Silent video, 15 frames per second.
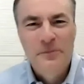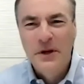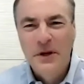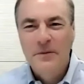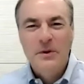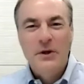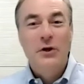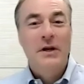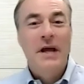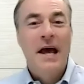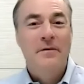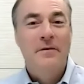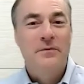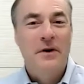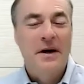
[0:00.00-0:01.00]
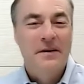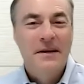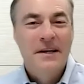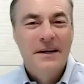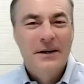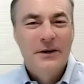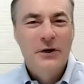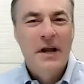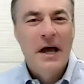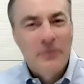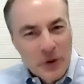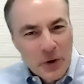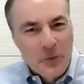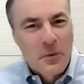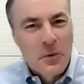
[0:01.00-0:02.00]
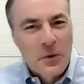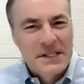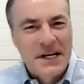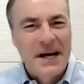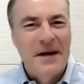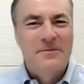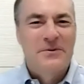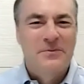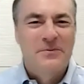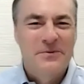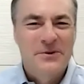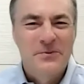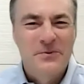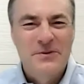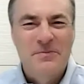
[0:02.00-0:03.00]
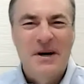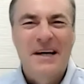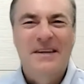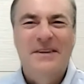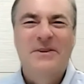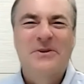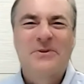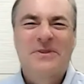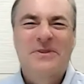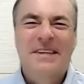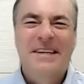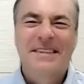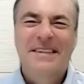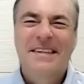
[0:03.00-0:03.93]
It'd be good to have a little more time to respond to those things.